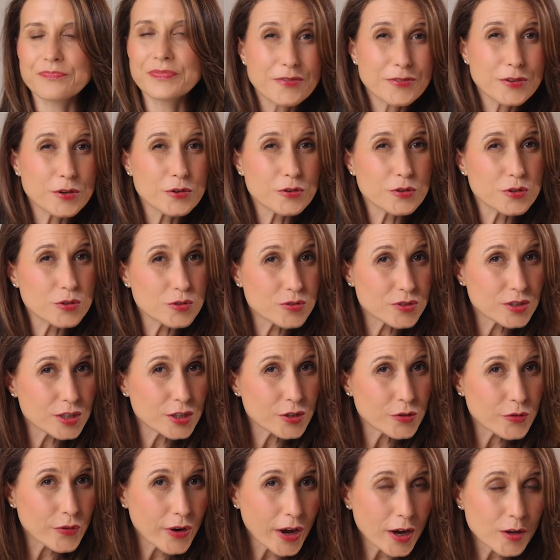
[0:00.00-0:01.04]
If you're
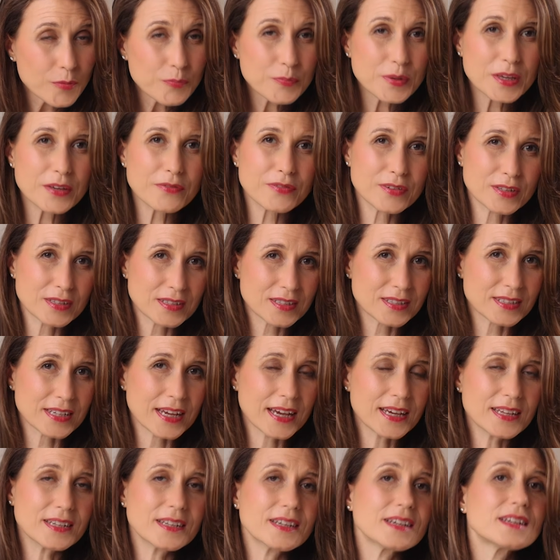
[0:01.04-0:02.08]
using ground beef
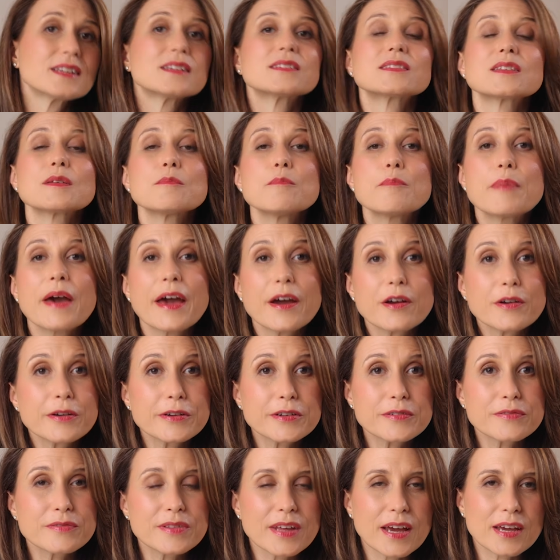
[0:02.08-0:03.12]
instead, it is
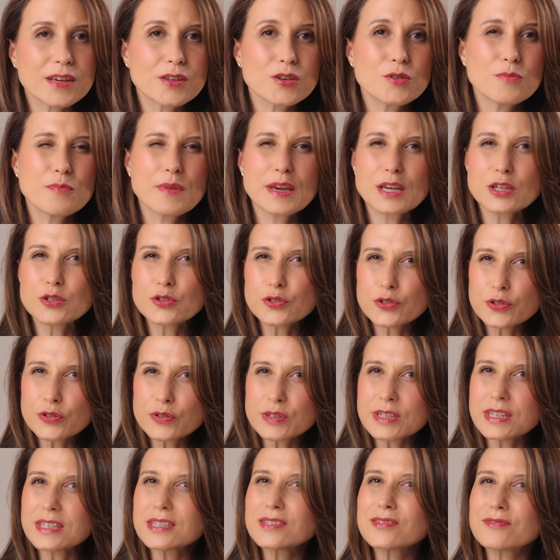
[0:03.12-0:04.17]
imperative that you make
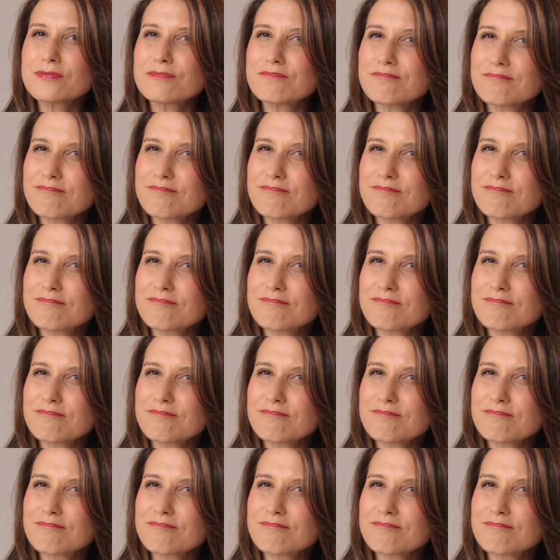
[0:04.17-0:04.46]
sure it's